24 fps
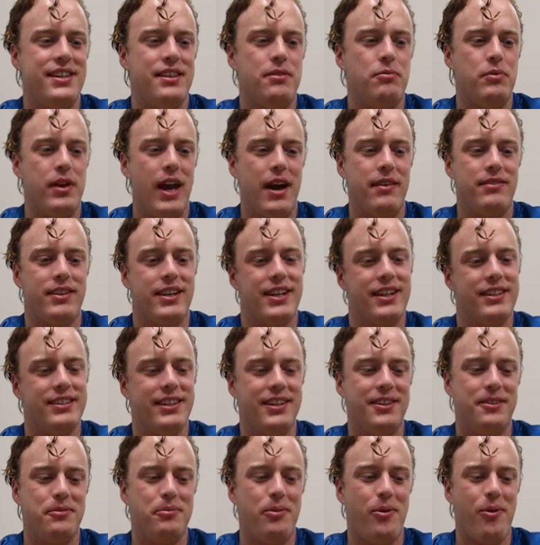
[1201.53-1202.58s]
we have like a
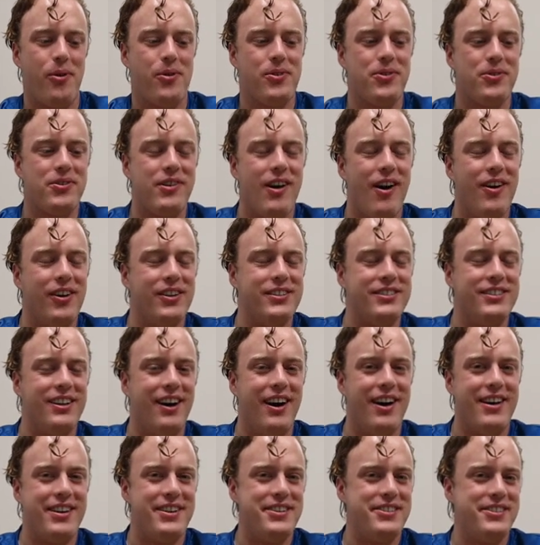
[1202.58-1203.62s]
little portal called
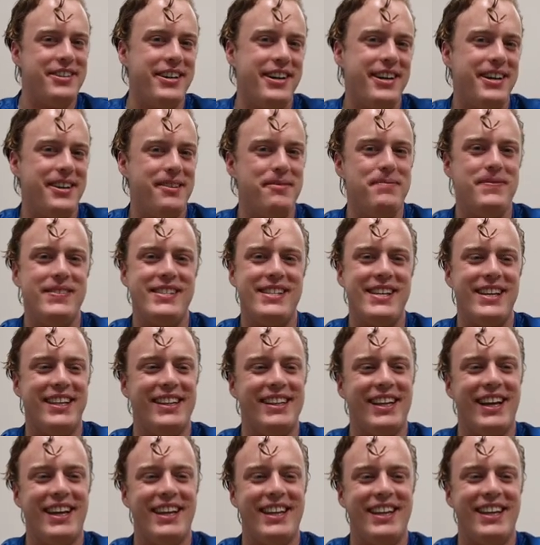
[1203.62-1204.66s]
Otter Jobs, and
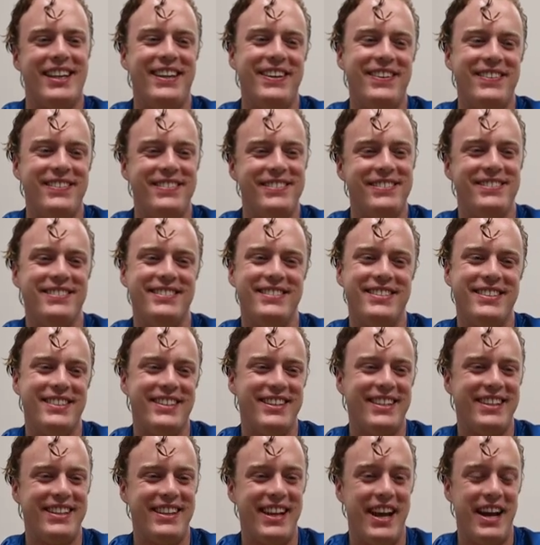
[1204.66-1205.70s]
like
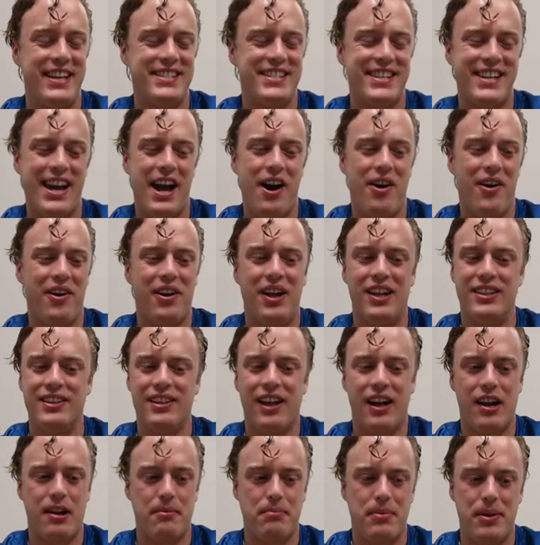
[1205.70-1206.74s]
that's like a
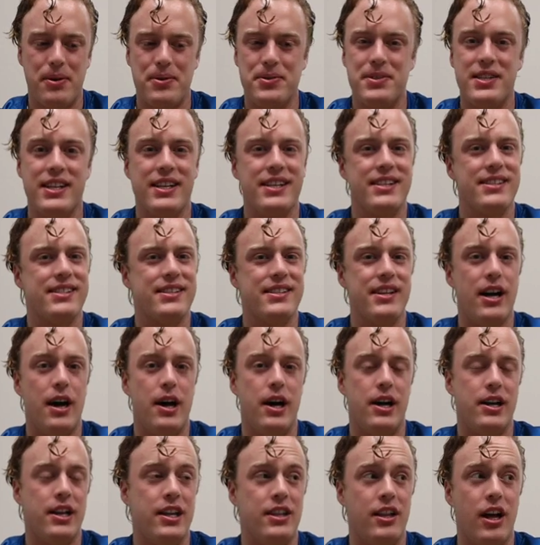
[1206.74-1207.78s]
lot of postings,
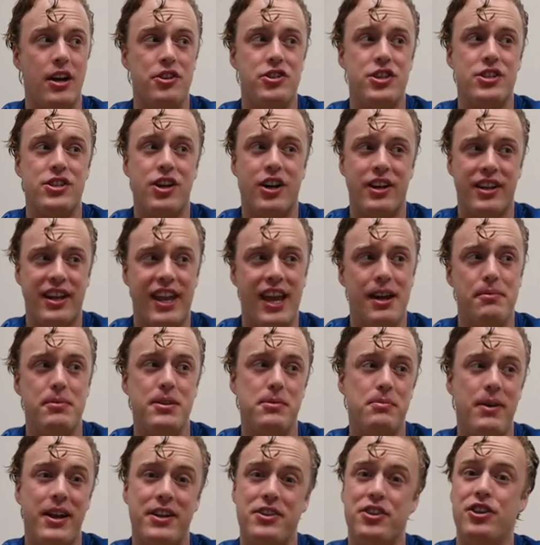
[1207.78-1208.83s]
not just on
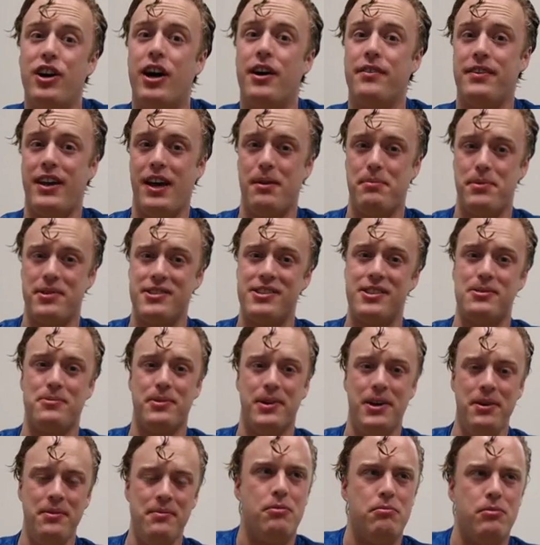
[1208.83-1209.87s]
campus, but actually off campus as
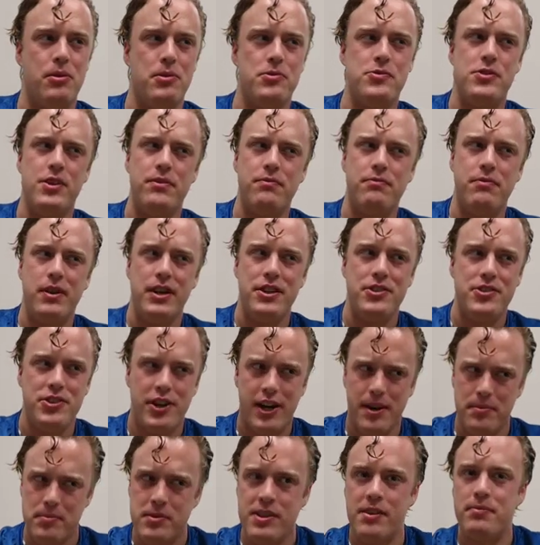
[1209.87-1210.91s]
well. Most of my
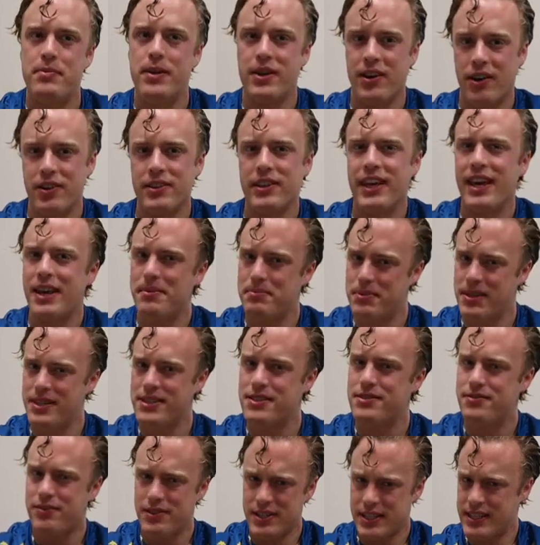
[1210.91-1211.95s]
jobs have been on
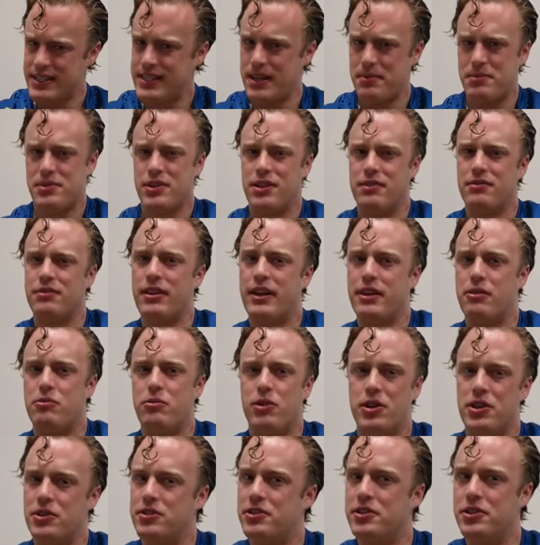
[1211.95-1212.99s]
campus, for the exception of like
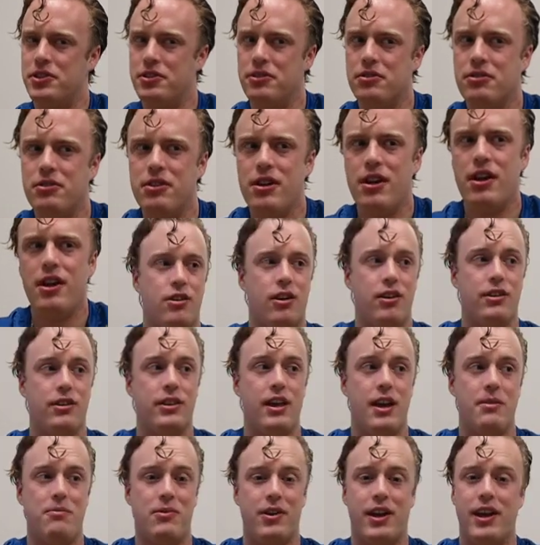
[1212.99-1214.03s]
one or two.
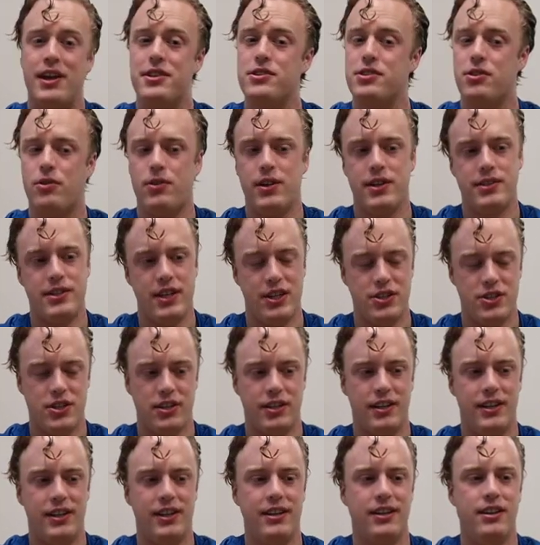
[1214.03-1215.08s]
Currently, I'm working as an orientation
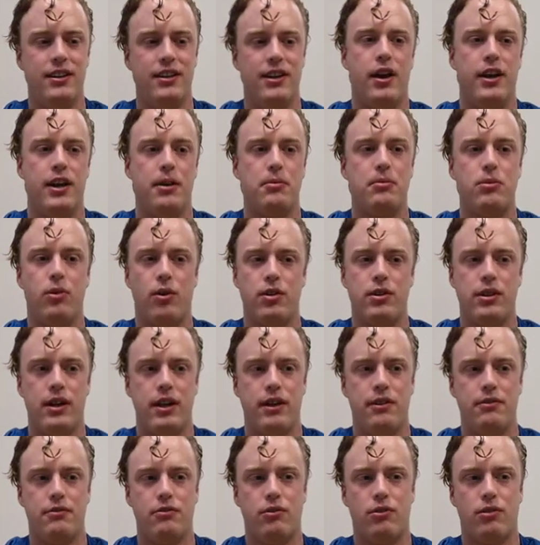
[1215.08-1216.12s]
leader. I help
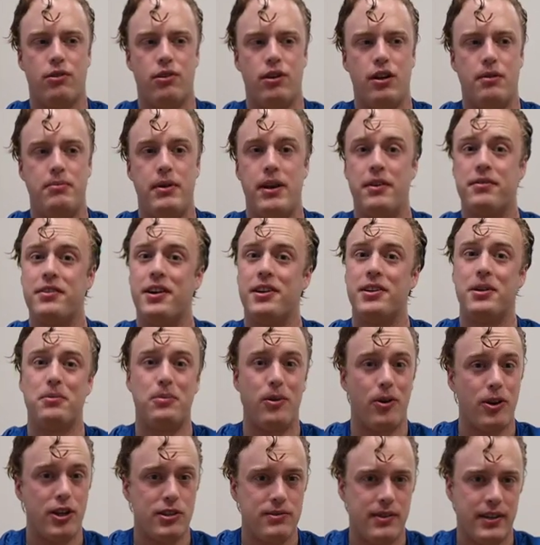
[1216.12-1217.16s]
coordinate for a Men of Color
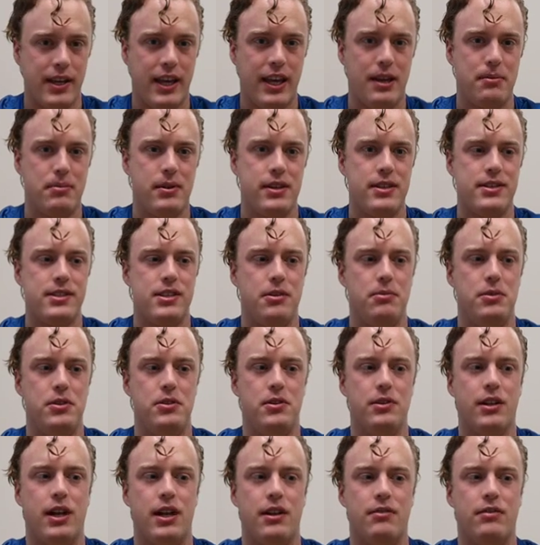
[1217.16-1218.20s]
program on campus, and we
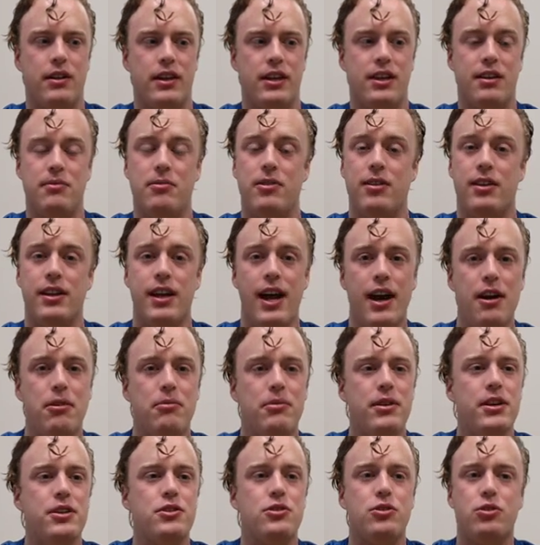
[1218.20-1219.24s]
do a lot of like community
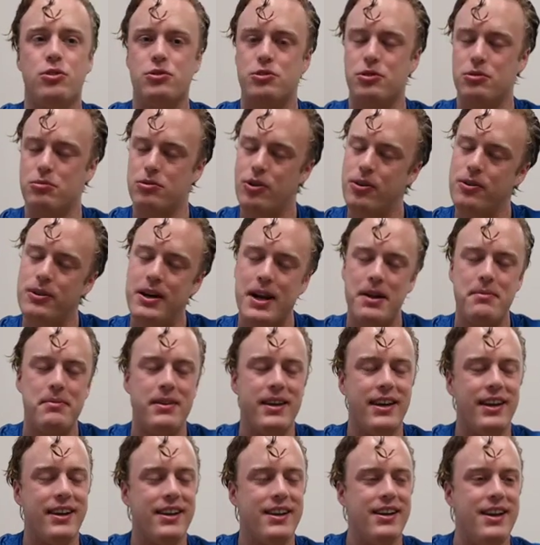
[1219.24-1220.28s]
outreach, cultural
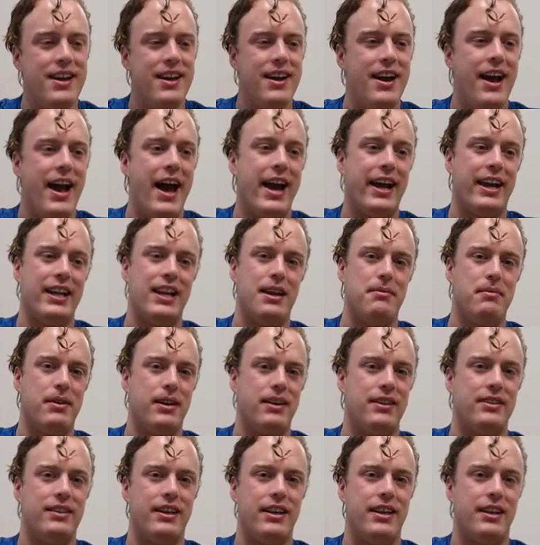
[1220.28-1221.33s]
programming,
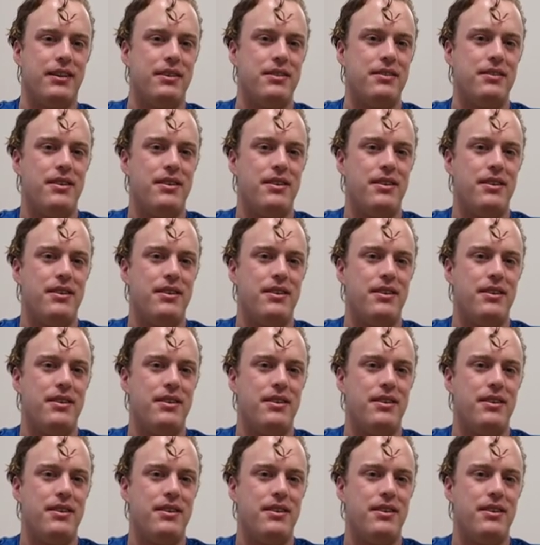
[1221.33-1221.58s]
academic like